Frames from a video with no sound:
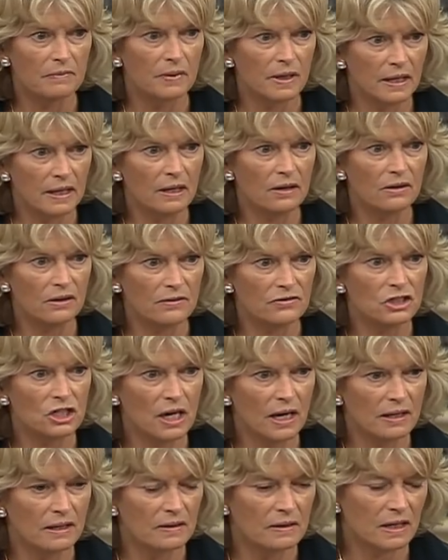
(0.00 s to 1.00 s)
an area of
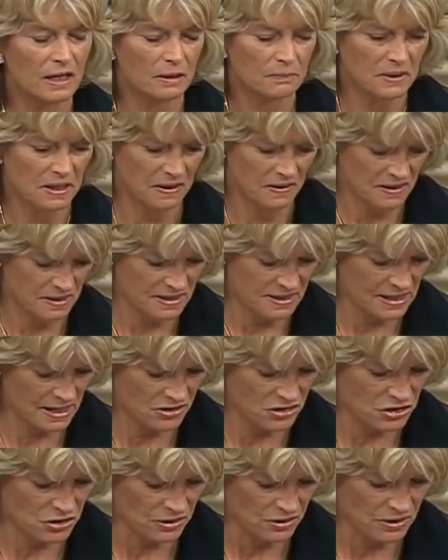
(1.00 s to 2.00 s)
China that had been at the
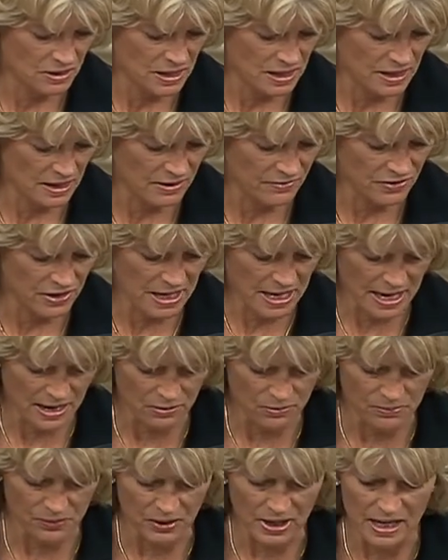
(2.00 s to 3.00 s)
center of the
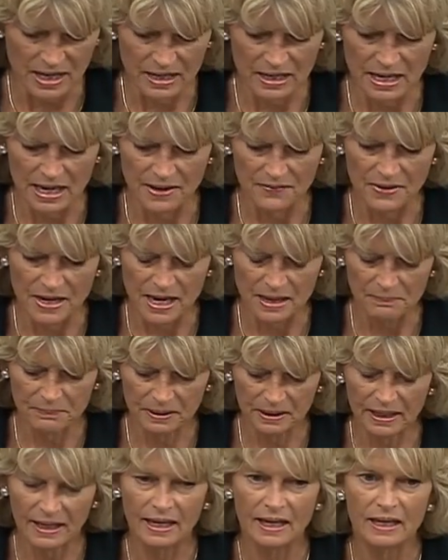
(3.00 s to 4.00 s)
outbreak. And that
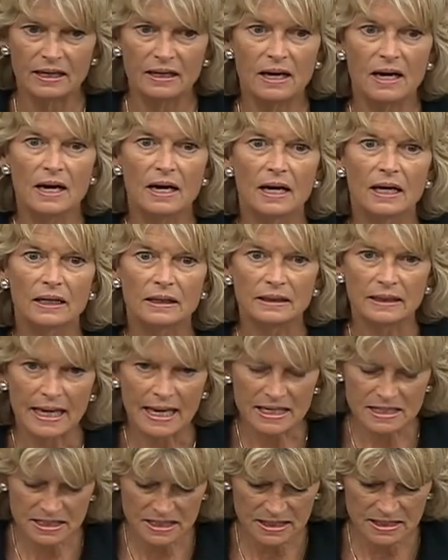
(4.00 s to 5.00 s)
plane
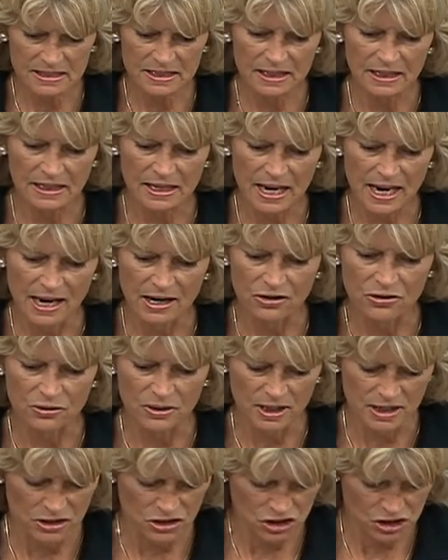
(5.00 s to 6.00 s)
landed in
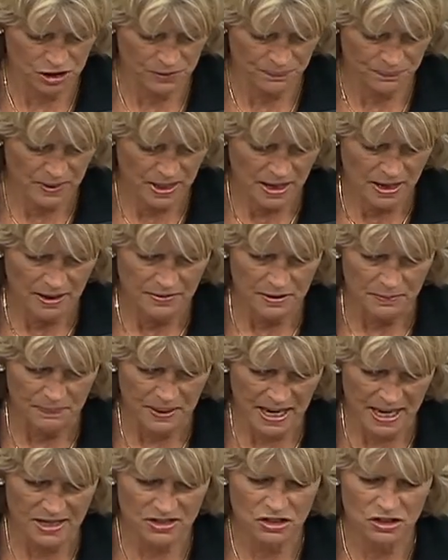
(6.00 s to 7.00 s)
Anchorage. The
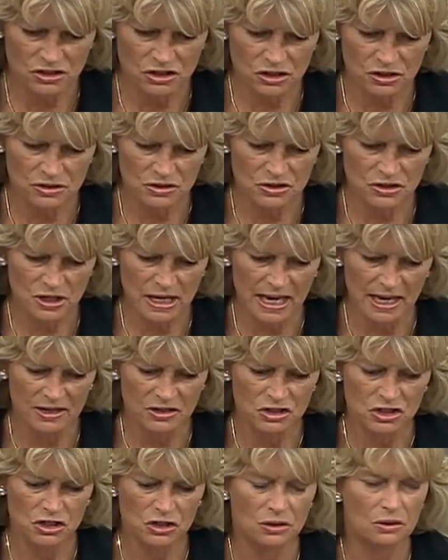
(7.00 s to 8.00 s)
passengers
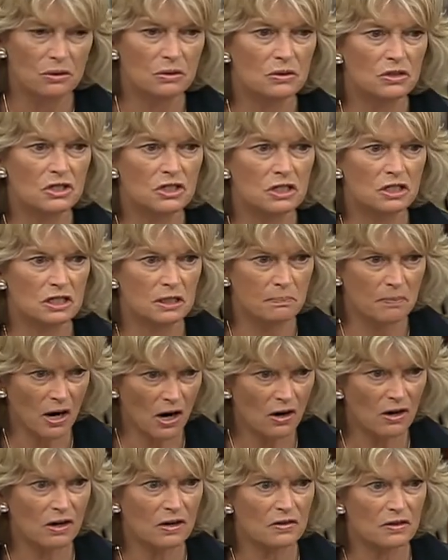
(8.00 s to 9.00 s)
had to
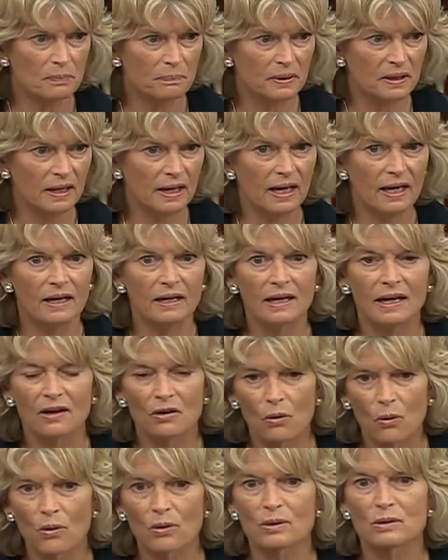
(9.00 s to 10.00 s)
debark the plane in
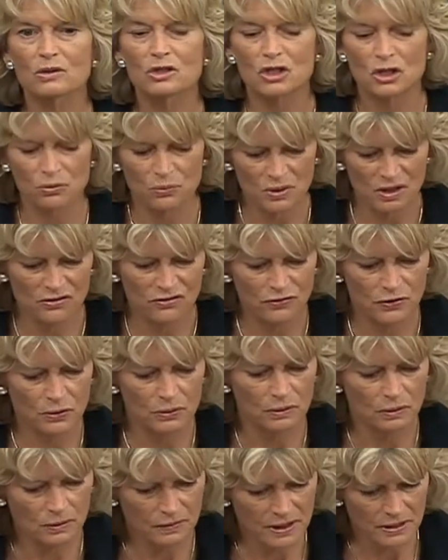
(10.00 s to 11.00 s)
order to
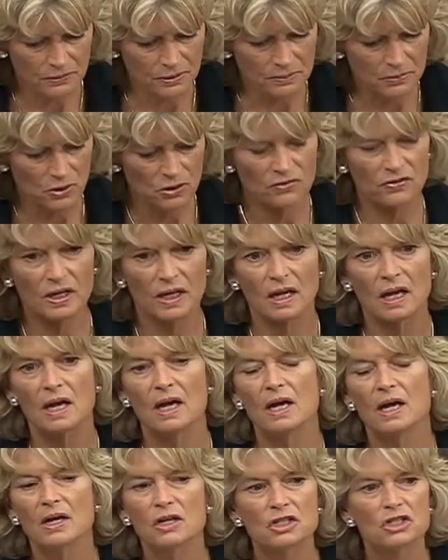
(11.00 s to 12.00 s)
refuel. They were moving
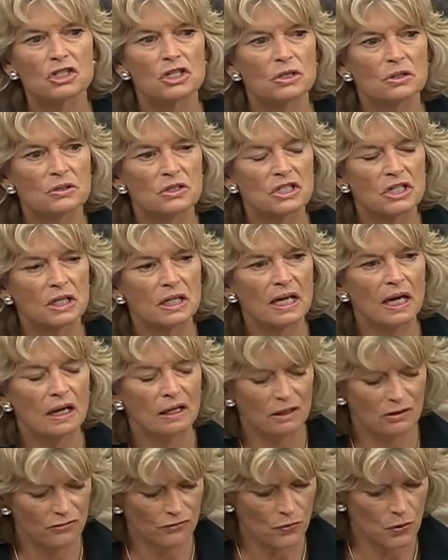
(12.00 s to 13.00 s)
to
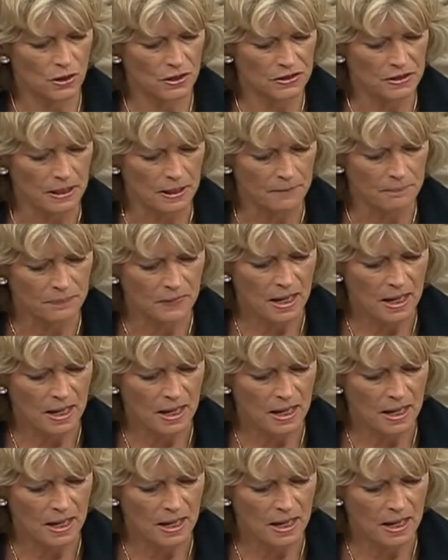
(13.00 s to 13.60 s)
California.